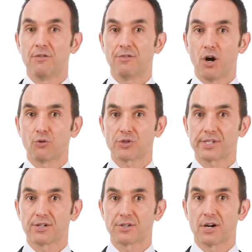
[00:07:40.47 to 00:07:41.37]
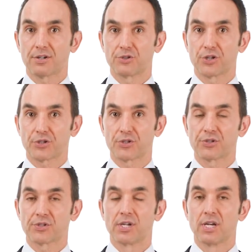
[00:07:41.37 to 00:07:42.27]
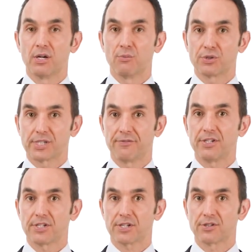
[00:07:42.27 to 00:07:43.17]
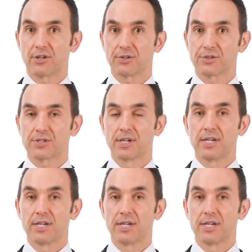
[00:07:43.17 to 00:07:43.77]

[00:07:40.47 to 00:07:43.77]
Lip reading: for ultrasound-guided injections was $76